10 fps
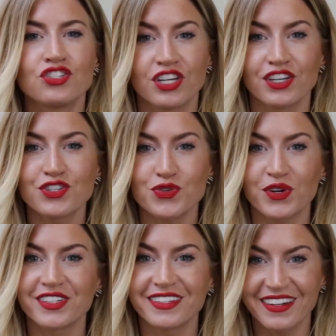Jill,
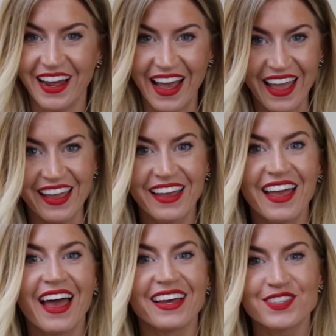Jordan, and I
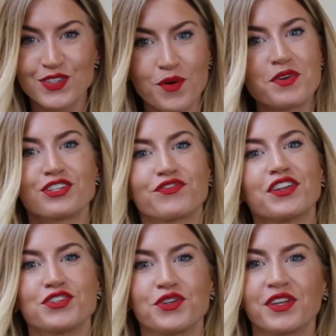had so much
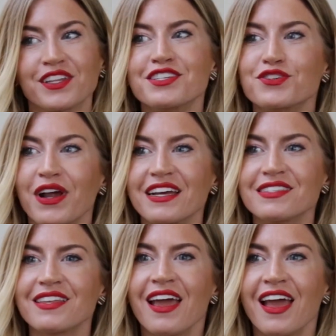fun shooting this dress.
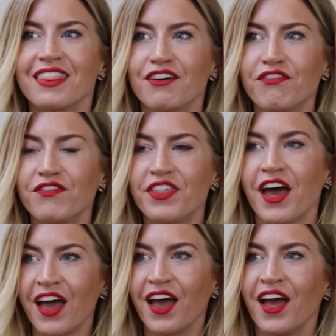The
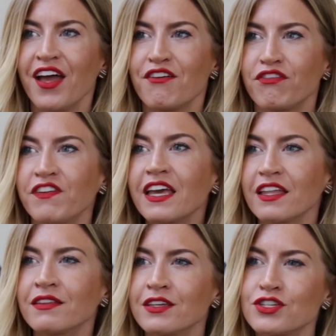feel
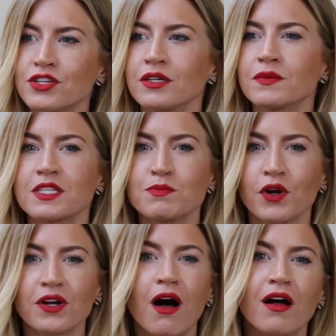of the shoot was
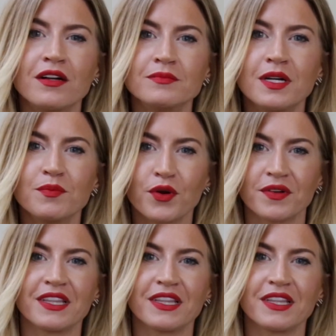more calm, more